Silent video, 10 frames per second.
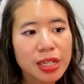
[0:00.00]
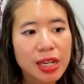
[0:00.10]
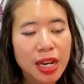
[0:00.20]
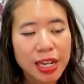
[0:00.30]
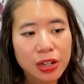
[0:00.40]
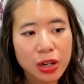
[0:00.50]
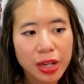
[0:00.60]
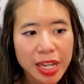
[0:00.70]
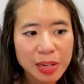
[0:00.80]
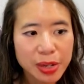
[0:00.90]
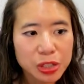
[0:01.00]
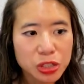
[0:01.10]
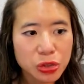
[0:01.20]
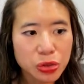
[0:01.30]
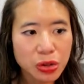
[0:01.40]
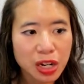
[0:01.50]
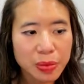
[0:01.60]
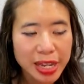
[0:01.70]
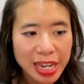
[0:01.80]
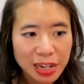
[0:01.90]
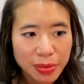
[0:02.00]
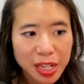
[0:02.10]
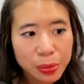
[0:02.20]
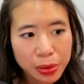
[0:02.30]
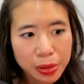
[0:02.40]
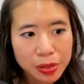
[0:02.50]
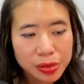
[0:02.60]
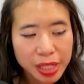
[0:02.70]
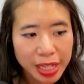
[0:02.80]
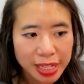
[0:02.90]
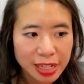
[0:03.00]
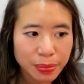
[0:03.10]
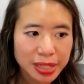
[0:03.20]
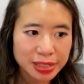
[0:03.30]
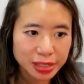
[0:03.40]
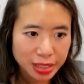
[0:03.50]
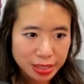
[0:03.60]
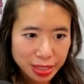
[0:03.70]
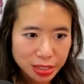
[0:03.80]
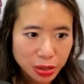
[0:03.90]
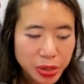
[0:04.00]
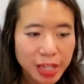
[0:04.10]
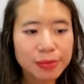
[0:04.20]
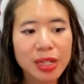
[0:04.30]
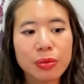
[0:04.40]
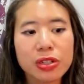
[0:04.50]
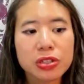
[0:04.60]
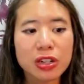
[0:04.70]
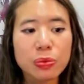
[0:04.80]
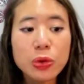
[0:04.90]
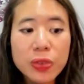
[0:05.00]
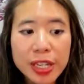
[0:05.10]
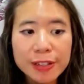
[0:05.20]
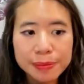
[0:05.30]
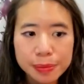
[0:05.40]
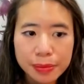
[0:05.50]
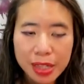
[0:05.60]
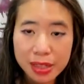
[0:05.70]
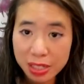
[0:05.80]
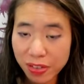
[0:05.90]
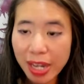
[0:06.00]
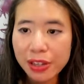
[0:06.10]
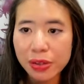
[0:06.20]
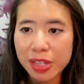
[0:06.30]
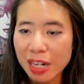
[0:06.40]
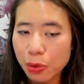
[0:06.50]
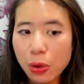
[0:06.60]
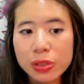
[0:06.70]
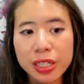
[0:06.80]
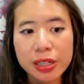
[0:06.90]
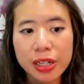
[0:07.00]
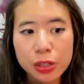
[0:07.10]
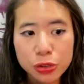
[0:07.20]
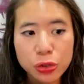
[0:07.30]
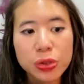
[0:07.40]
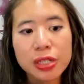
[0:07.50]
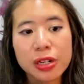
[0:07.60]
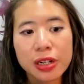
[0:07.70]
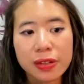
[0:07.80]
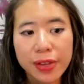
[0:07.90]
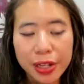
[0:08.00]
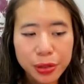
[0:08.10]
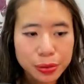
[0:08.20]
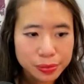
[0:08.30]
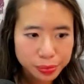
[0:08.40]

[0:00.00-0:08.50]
I call Animate2 on my animatable, and it basically says, okay, I'm going to start moving this value that I'm holding to that target value.